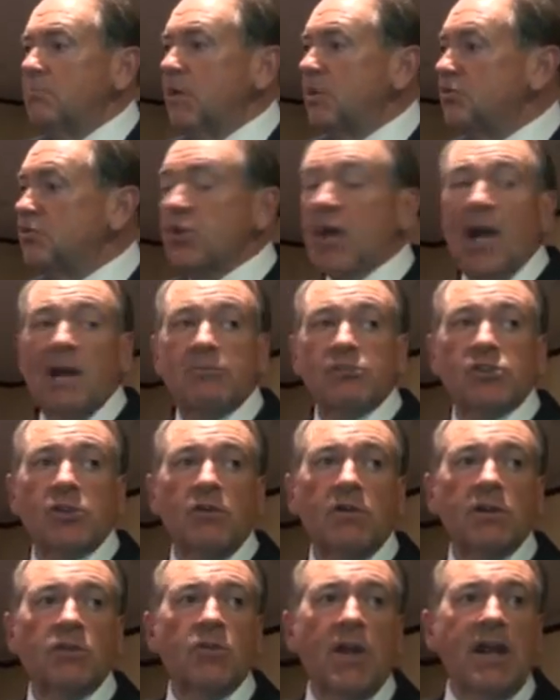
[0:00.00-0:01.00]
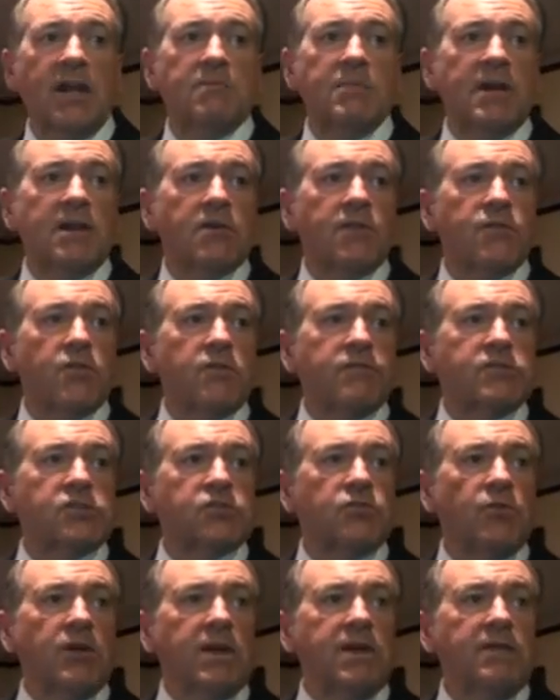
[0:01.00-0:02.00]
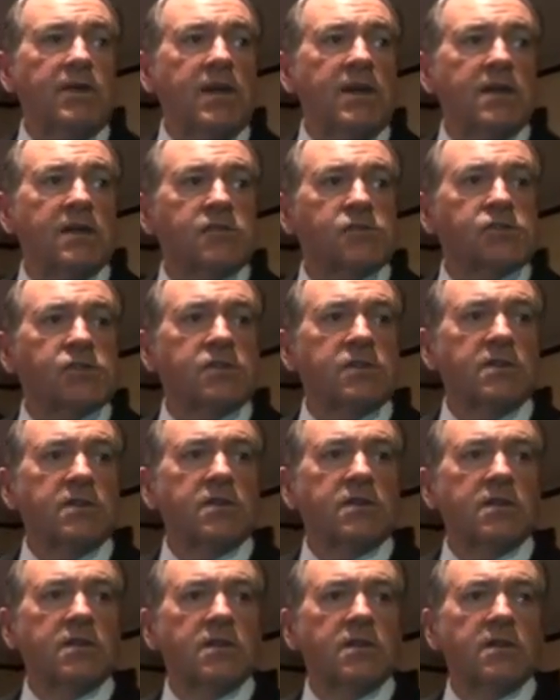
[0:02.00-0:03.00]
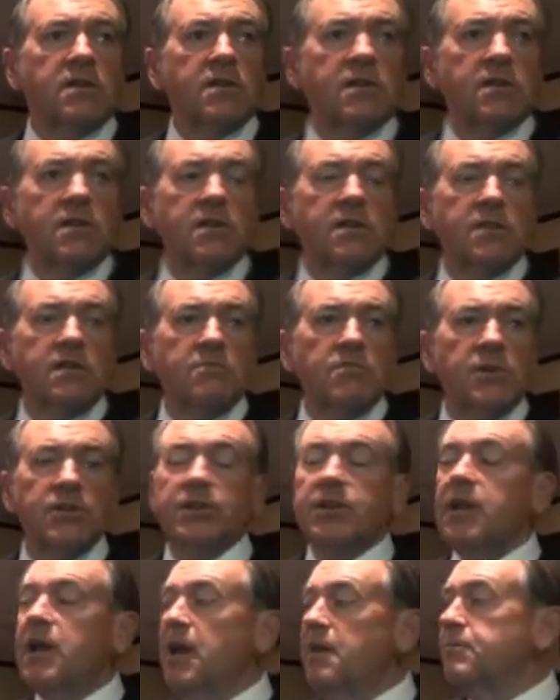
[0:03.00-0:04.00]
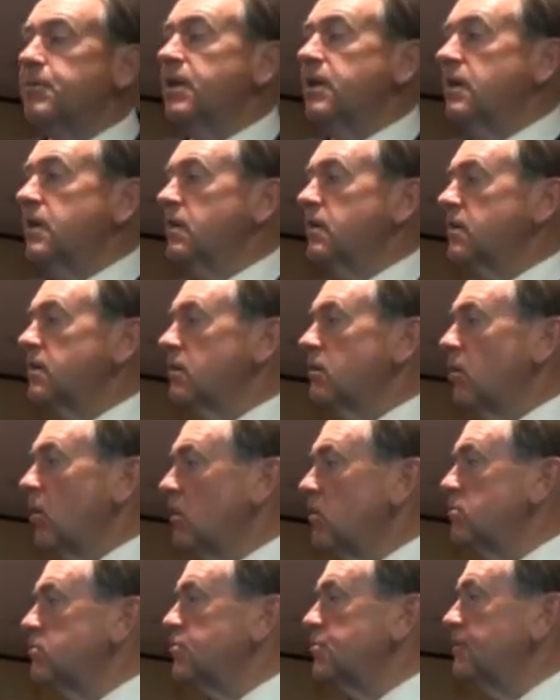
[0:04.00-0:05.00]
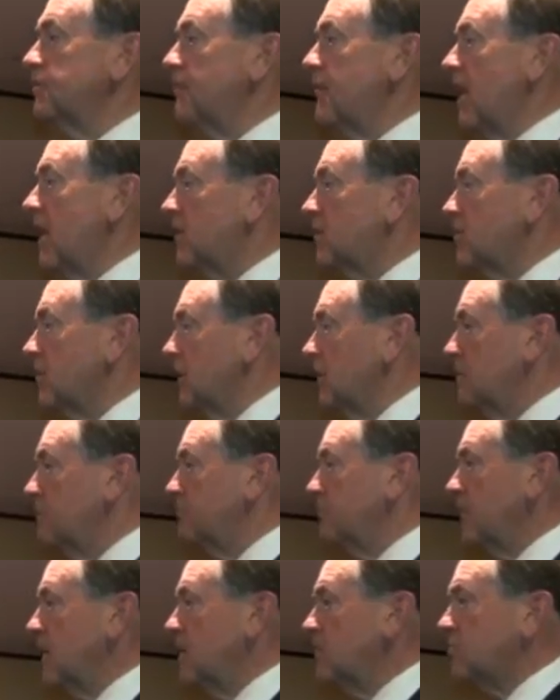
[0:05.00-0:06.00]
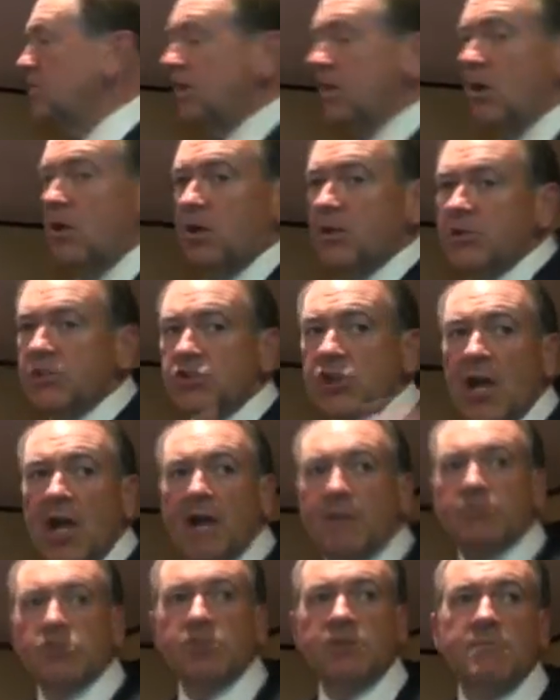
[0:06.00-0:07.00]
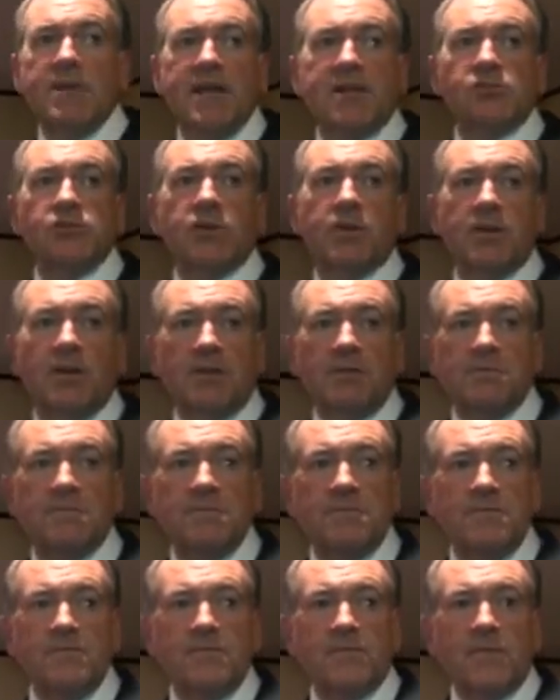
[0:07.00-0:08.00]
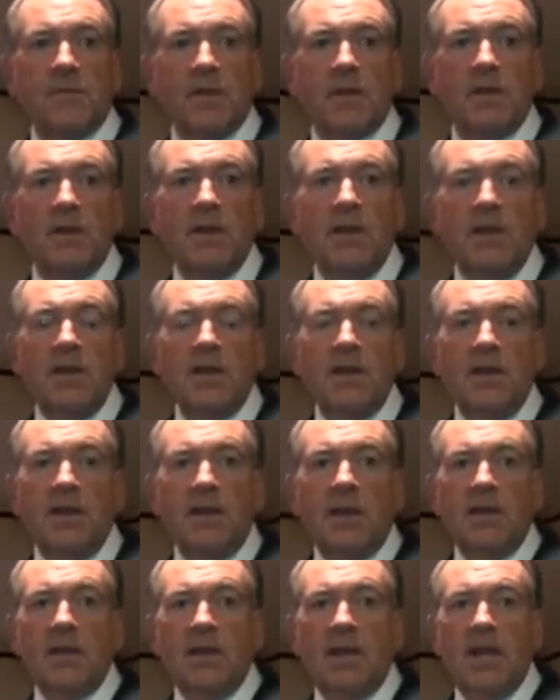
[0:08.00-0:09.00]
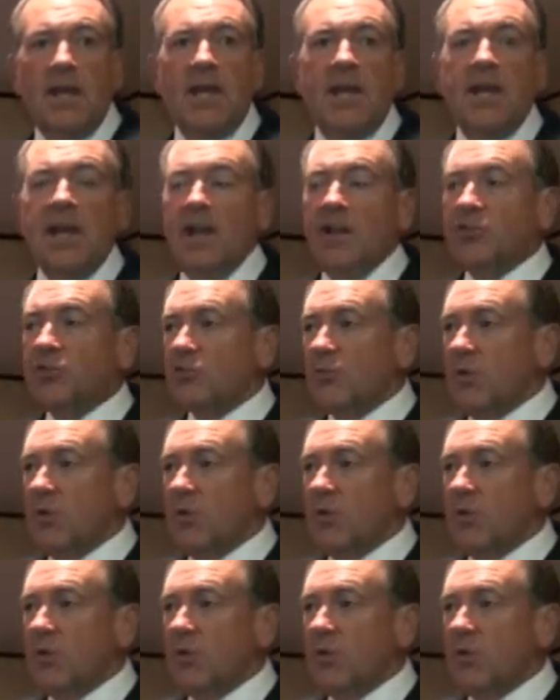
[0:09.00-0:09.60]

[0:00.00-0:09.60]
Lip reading: his job was going great. He'd been there for over 20 years. But the company closed the factory, sent all the jobs to Mexico. He and